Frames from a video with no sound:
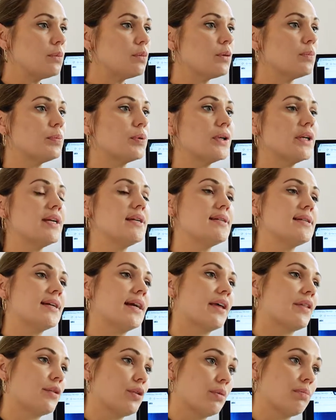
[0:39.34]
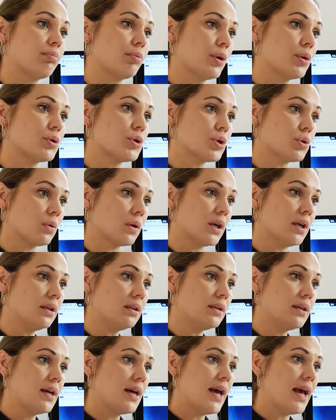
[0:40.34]
we're putting together a
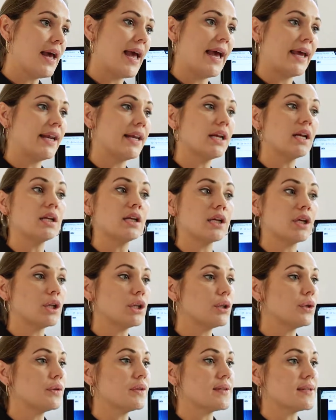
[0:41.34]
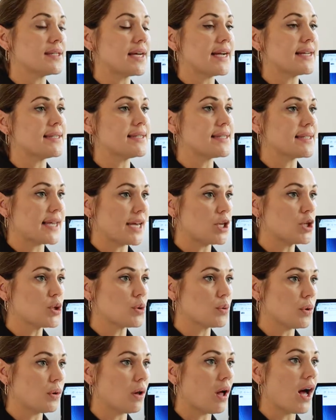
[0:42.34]
brochure, and it'll include the sign
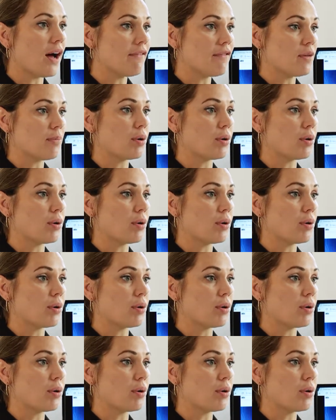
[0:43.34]
schedule of the